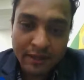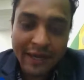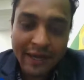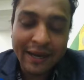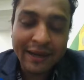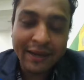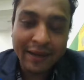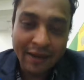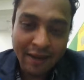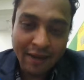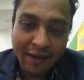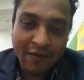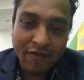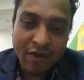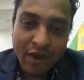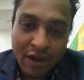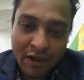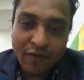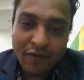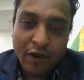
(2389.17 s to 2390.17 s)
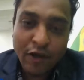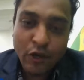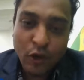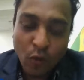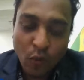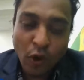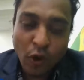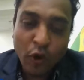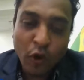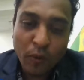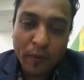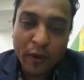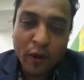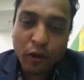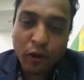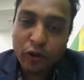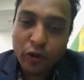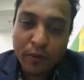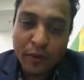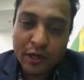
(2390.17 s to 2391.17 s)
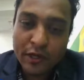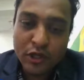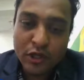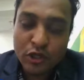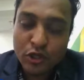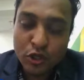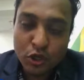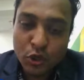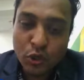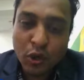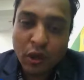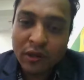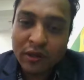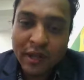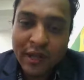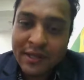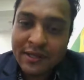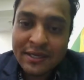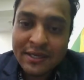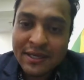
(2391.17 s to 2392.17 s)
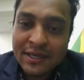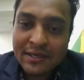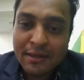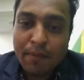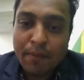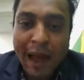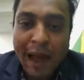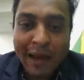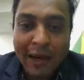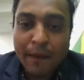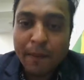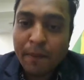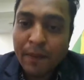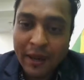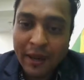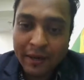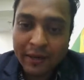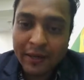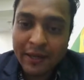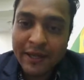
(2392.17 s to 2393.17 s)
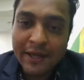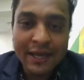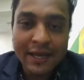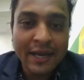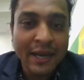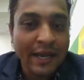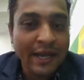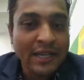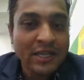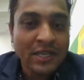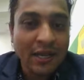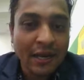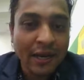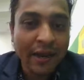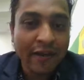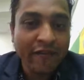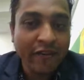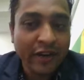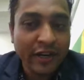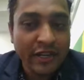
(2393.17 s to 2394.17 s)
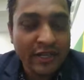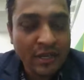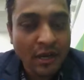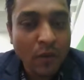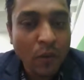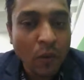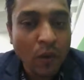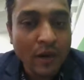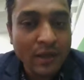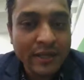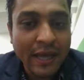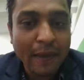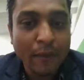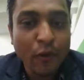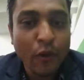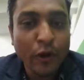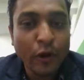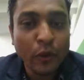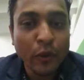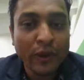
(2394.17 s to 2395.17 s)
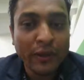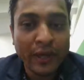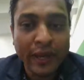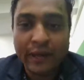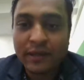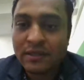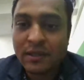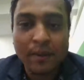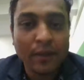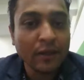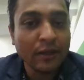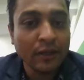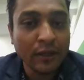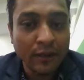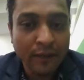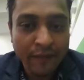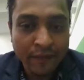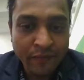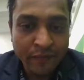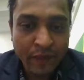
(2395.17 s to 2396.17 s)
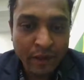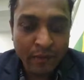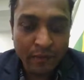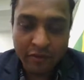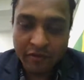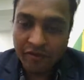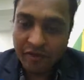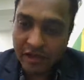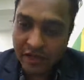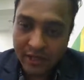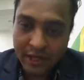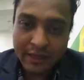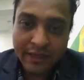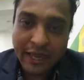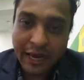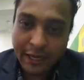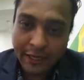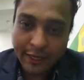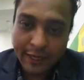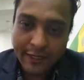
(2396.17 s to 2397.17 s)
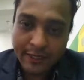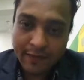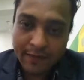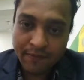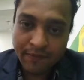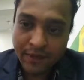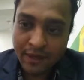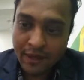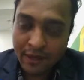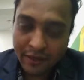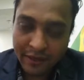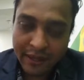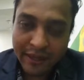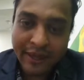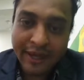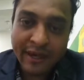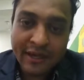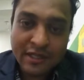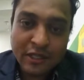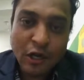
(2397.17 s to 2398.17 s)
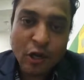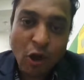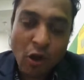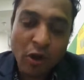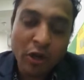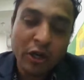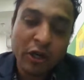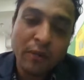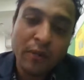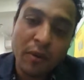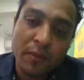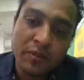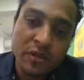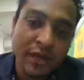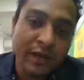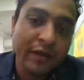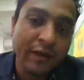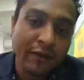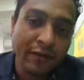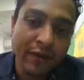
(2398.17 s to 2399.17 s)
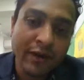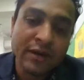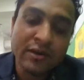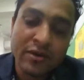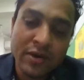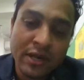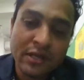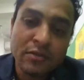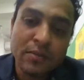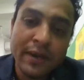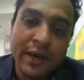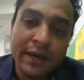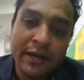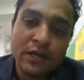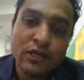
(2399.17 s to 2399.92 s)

That whenever you want to be an entrepreneur, just do not think just as a backup plan. Ki ye chala, if it doesn't work, I'm going to take some other profession in that case think it as a long-term objective and trust me